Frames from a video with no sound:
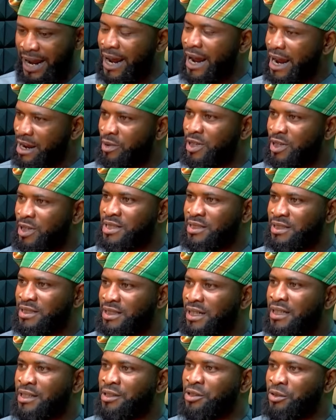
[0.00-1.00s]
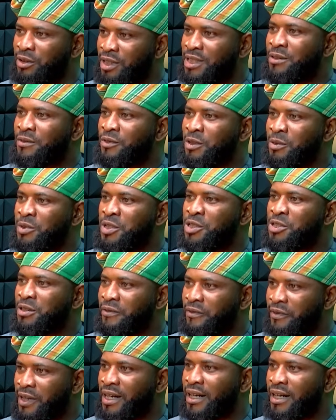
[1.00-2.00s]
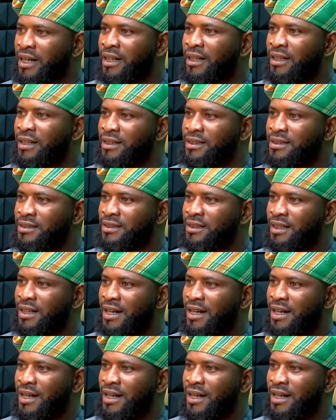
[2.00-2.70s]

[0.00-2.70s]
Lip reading: I personally got the information very late.